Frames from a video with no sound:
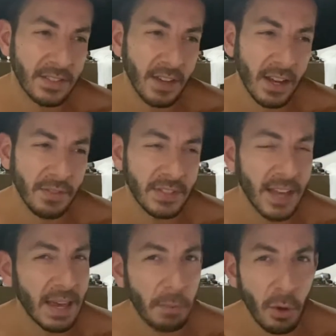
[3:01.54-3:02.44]
kind of
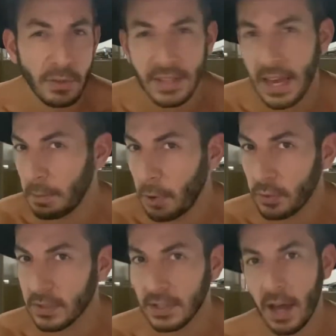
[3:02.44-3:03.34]
same old same old
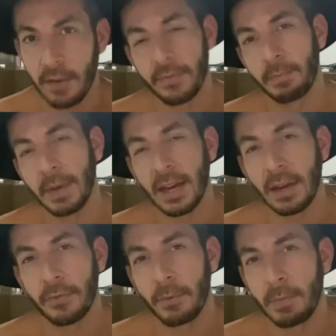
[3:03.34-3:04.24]
stuff being
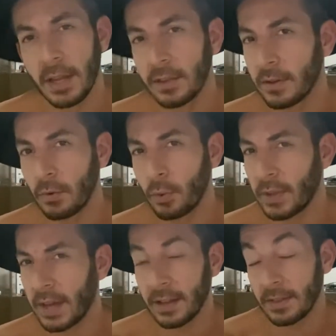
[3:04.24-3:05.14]
from london or
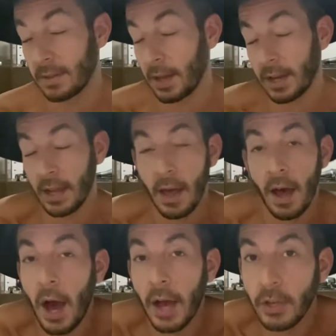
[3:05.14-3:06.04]
that, that,
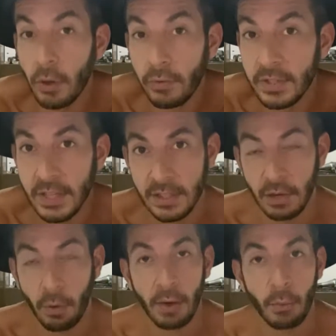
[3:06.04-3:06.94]
i know the city
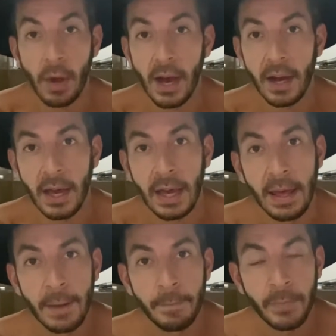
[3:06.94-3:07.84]
quite well i
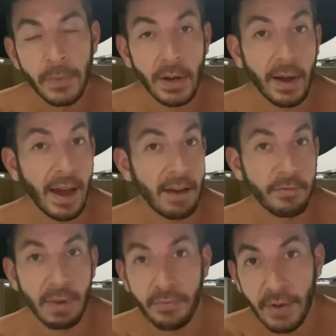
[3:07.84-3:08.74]
you know i have
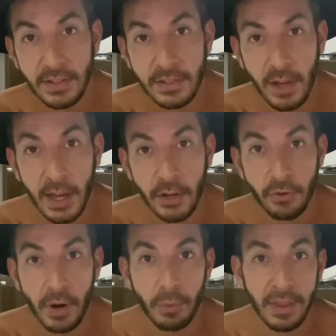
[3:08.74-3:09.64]
my friends that i grew
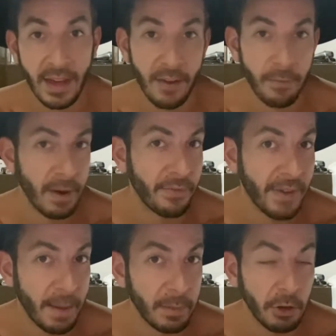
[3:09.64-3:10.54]
up with i have my
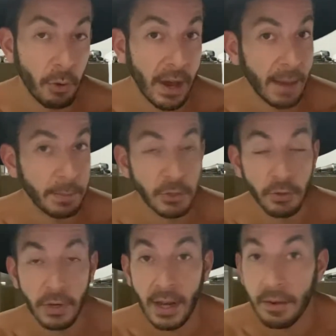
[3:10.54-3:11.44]
family who i
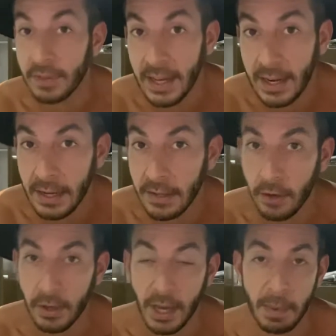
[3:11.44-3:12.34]
absolutely love dearly
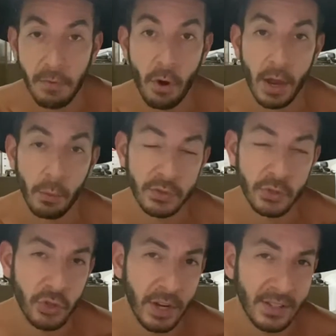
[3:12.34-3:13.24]
don't get me wrong i wasn't
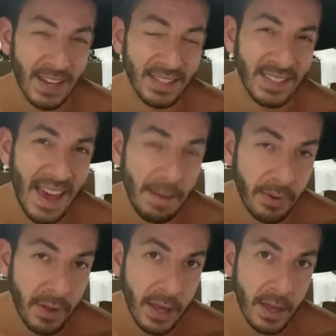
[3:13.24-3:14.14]
trying to escape
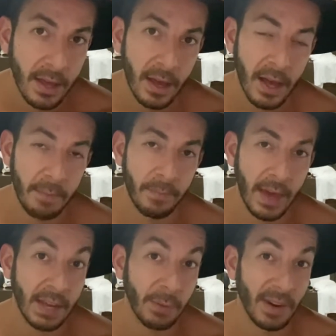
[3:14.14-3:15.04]
um,
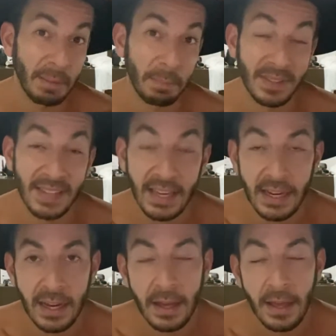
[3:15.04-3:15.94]
anyone in particular